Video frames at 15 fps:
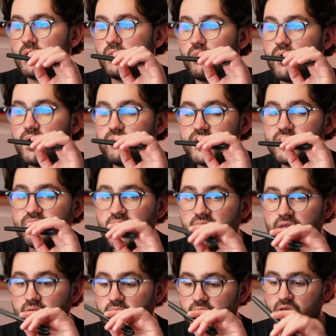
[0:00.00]
When we
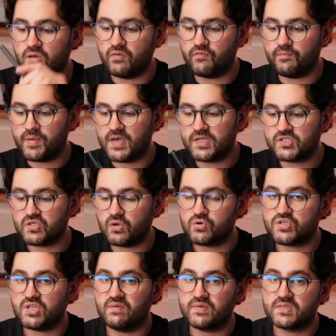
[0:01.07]
think of paid
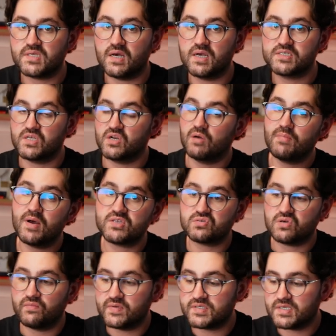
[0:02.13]
social advertising or
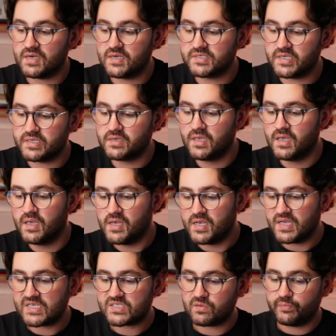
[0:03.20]
meta advertising,
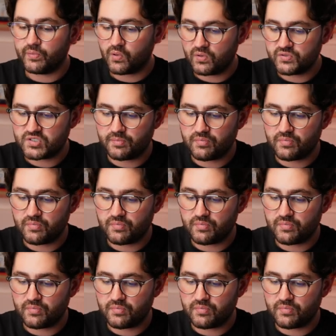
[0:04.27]
it's important to